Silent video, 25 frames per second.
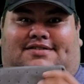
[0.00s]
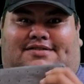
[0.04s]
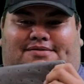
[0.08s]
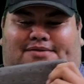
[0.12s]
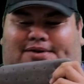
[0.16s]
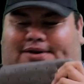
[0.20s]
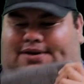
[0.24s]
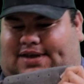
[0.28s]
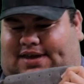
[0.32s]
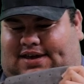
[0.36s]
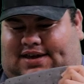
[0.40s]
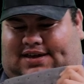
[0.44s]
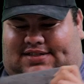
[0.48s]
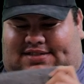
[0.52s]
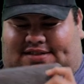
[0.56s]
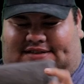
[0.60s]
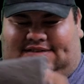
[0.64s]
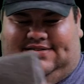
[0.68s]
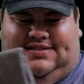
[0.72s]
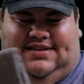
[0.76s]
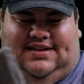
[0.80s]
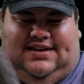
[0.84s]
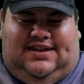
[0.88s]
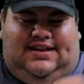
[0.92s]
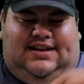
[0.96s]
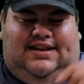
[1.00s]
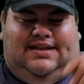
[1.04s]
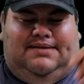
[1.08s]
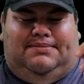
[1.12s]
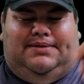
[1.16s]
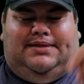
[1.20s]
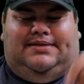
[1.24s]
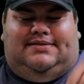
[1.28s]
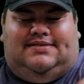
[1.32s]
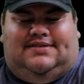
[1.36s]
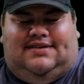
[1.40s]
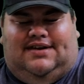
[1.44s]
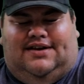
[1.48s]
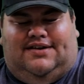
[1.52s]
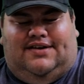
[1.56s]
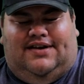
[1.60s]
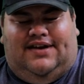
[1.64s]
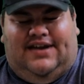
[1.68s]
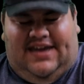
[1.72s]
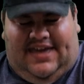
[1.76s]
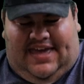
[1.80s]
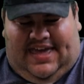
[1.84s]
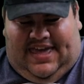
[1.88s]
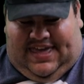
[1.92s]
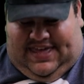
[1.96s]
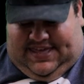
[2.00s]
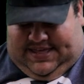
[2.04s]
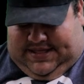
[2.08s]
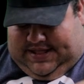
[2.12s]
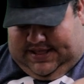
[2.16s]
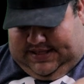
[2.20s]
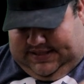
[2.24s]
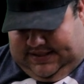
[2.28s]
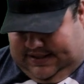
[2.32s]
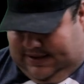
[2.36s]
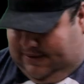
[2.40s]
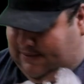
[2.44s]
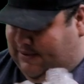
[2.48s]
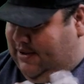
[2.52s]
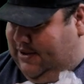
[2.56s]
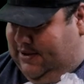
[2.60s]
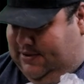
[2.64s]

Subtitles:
you're working in the city limits here. Let's see what